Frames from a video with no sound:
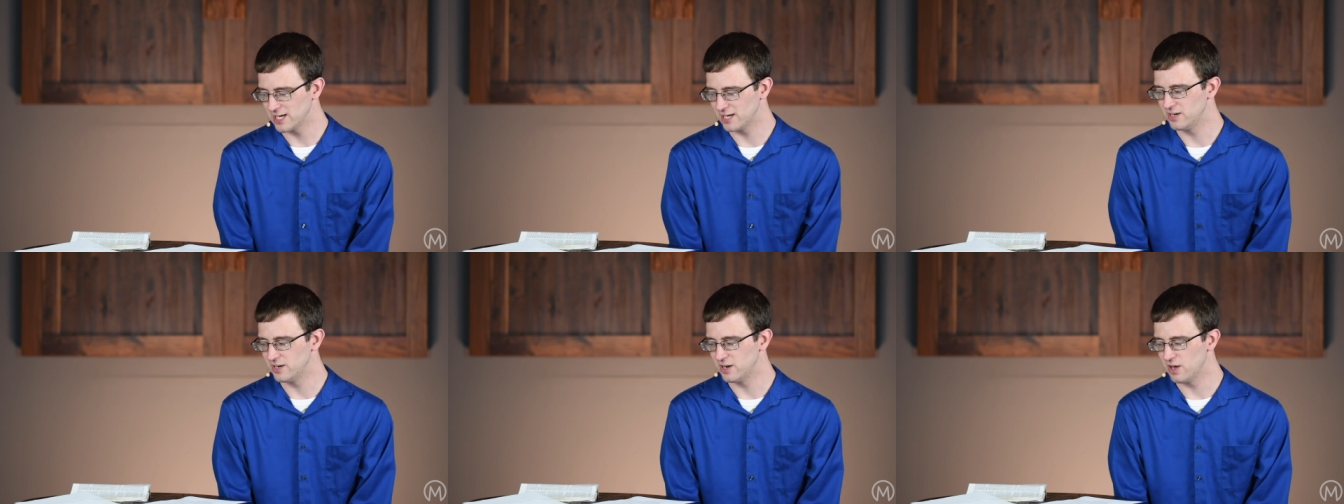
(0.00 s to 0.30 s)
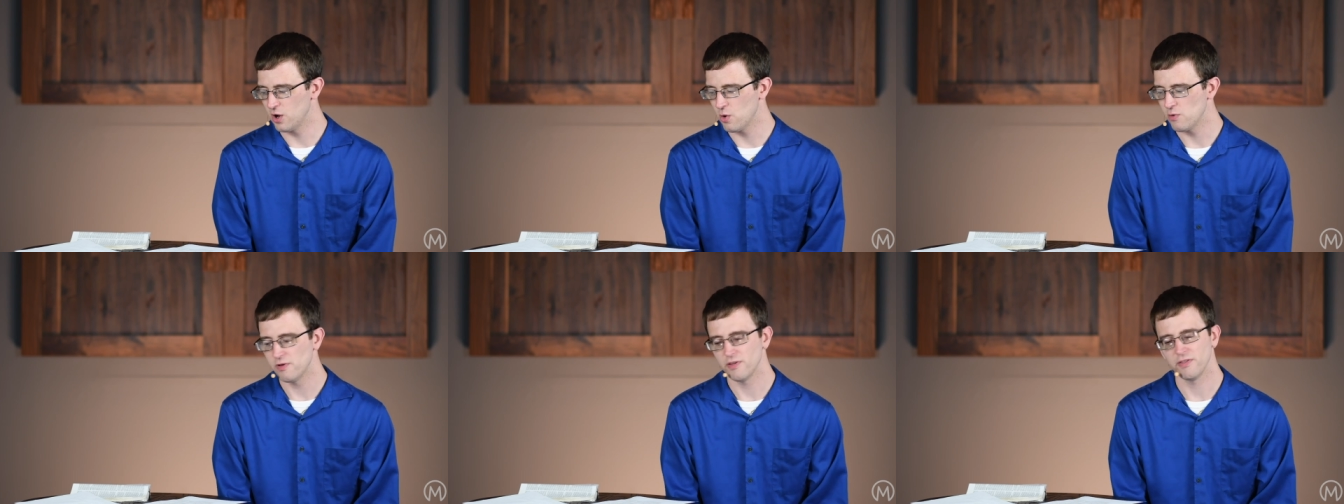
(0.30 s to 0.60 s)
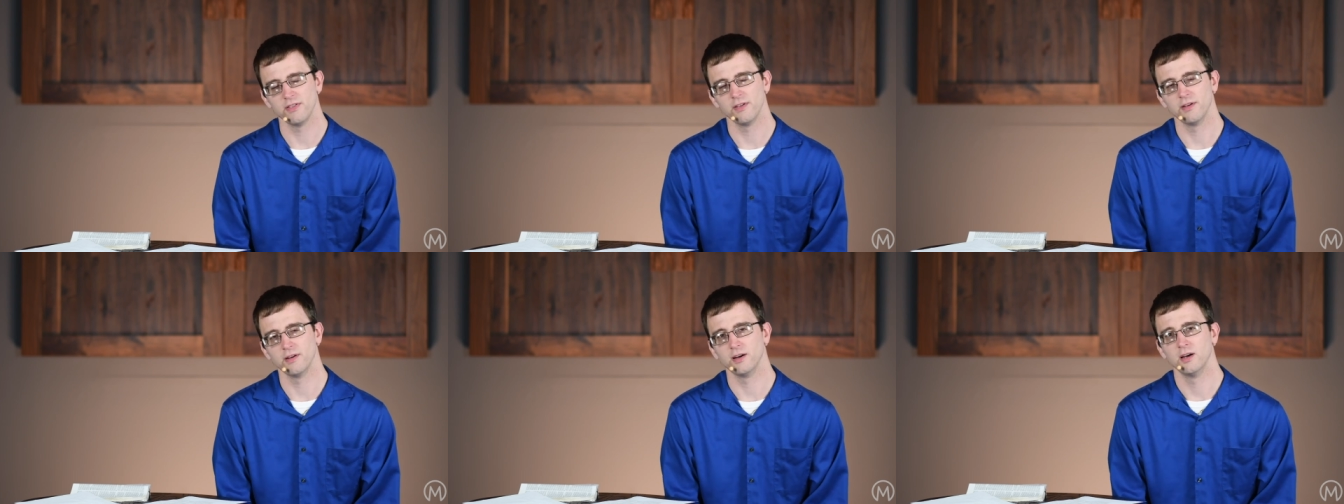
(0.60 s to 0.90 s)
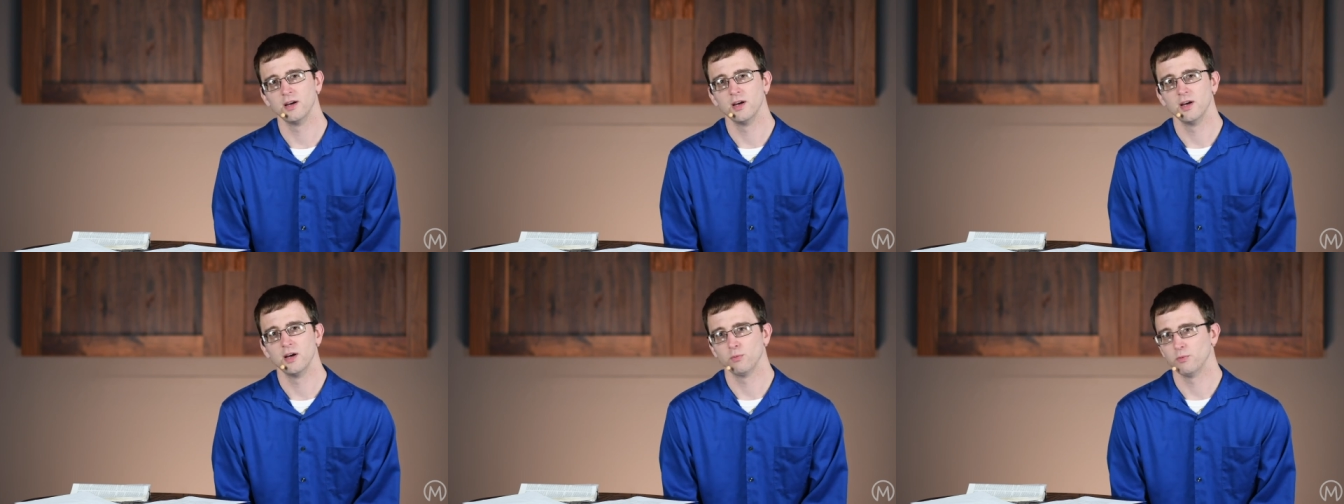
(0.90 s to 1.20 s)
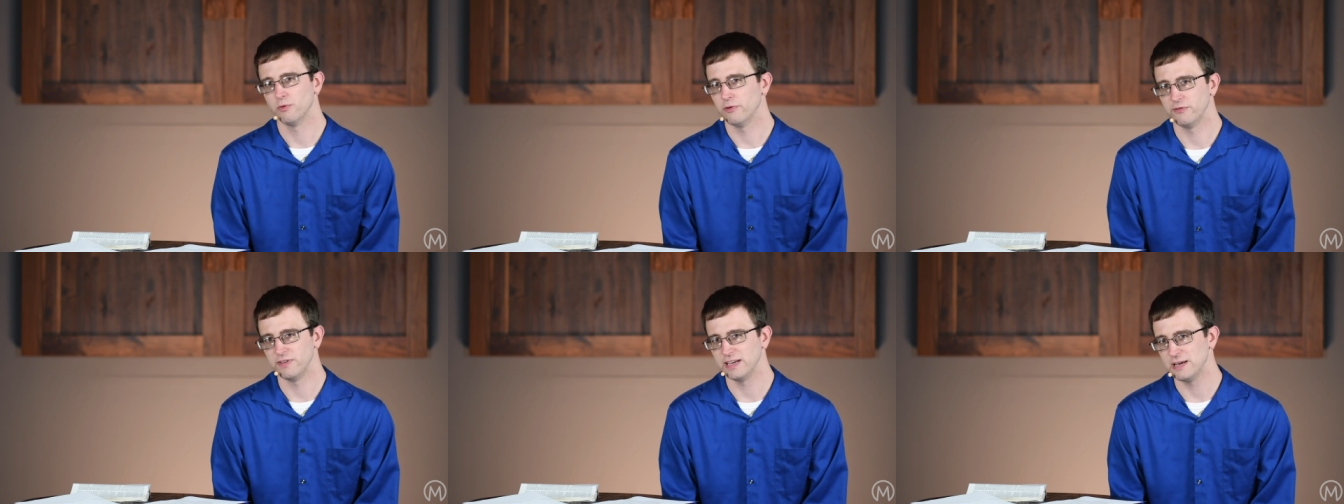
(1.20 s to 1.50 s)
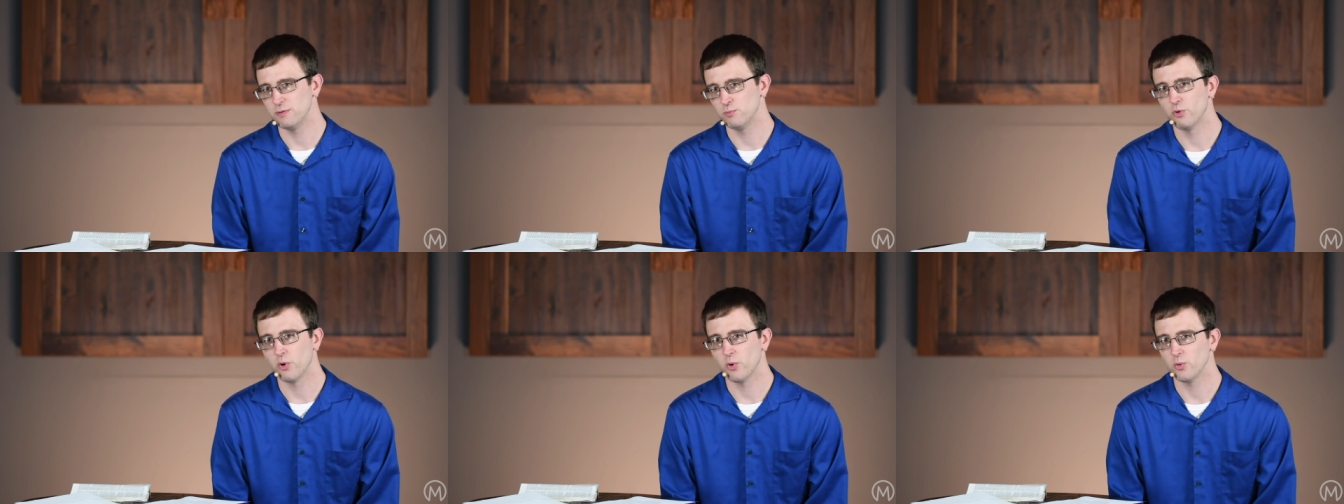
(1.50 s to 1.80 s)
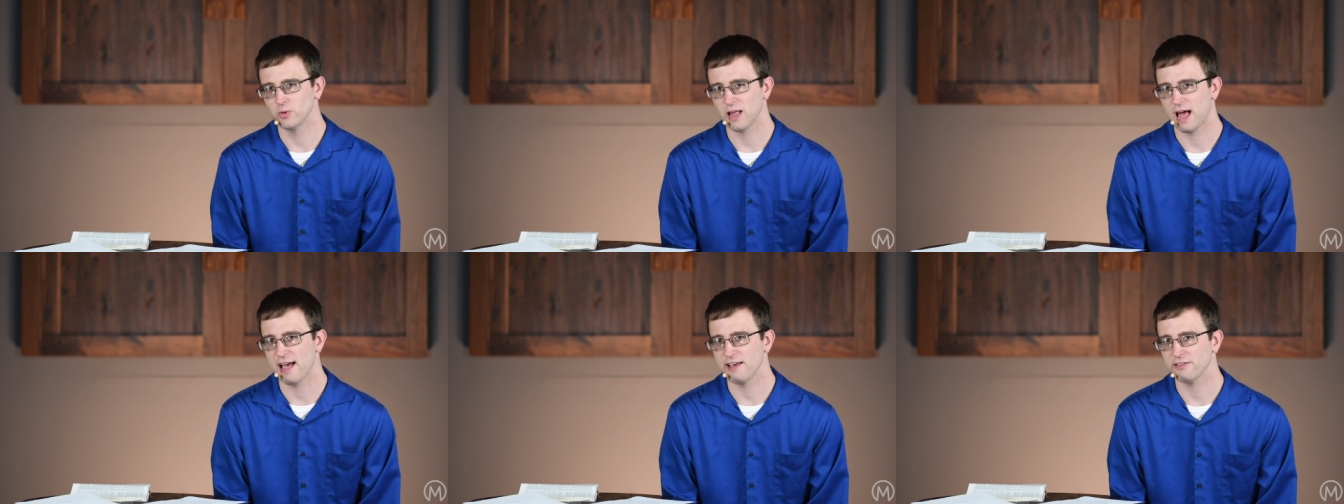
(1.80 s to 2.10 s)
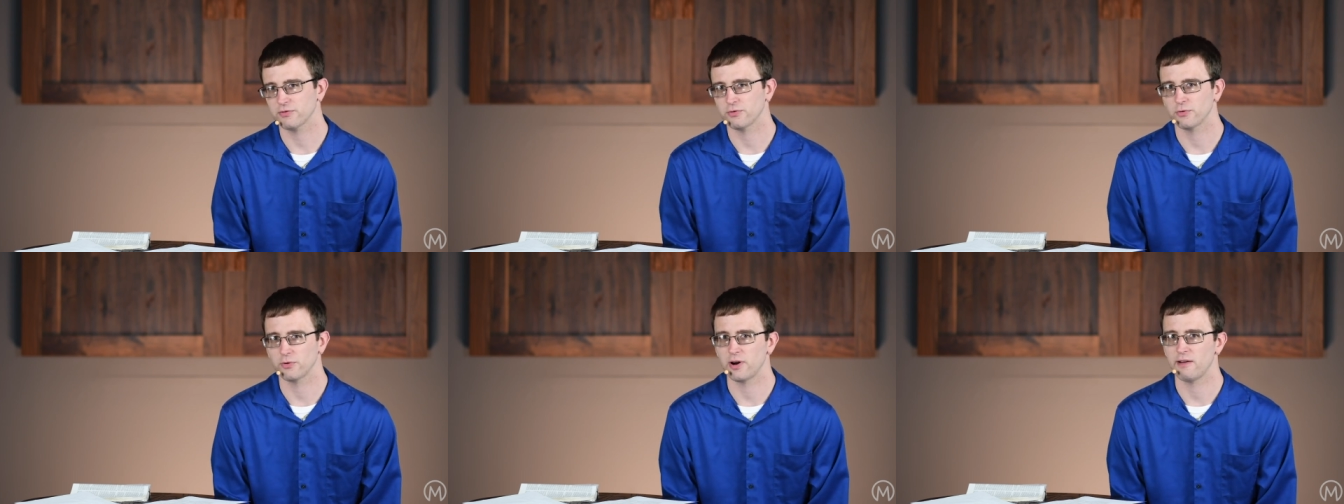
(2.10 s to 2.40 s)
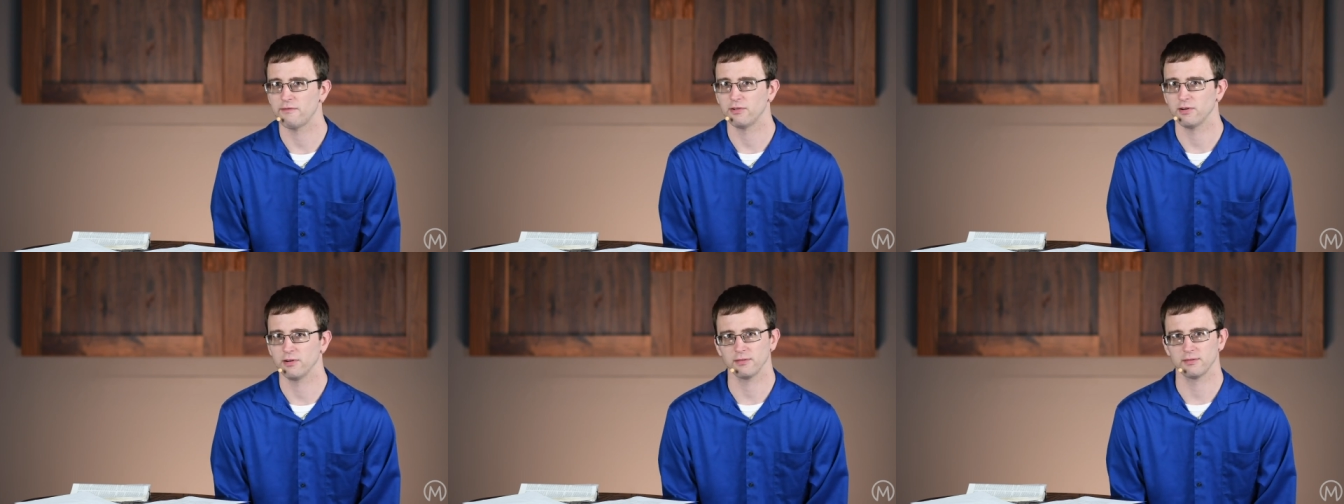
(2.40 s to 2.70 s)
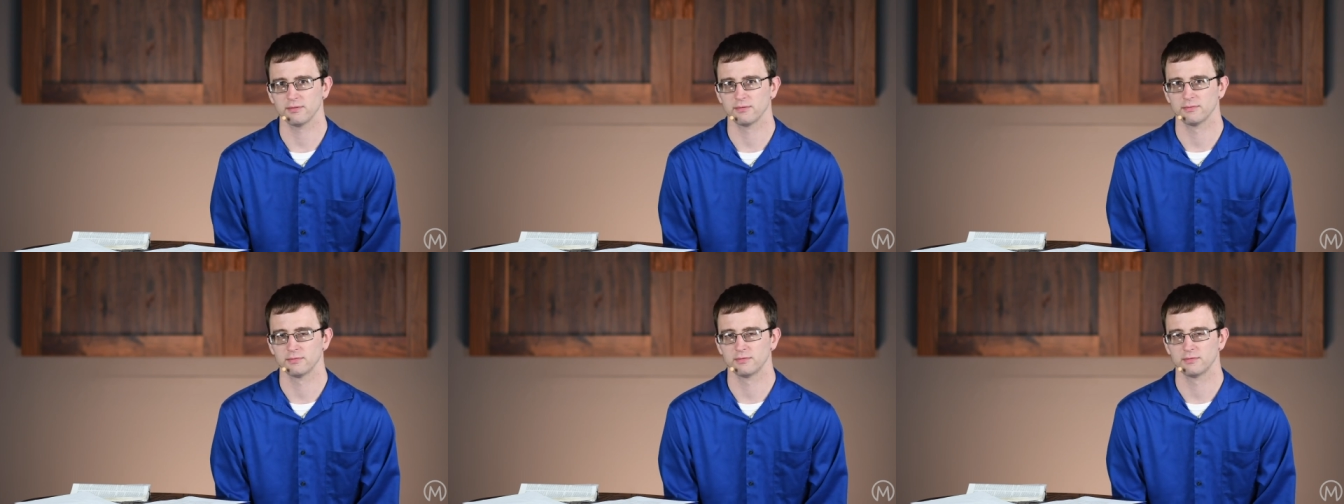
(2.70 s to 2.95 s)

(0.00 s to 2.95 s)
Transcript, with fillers: can know that the ravine won't last forever,